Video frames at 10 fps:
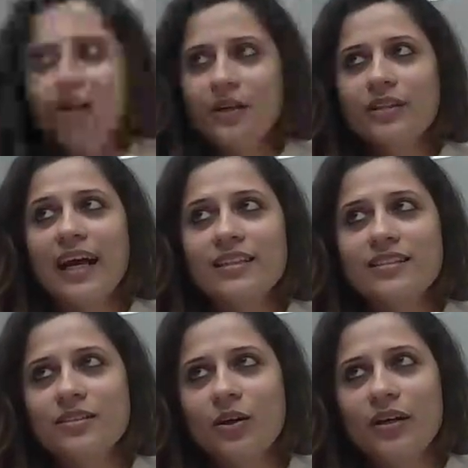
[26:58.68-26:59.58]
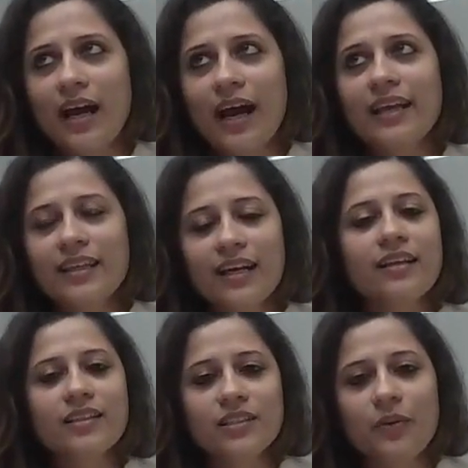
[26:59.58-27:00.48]
that's I think I
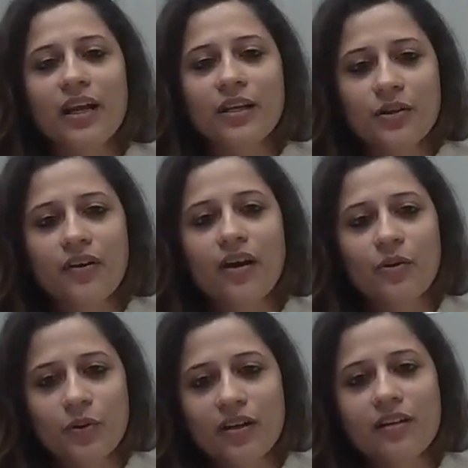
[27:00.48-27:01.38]
learned the value of hard work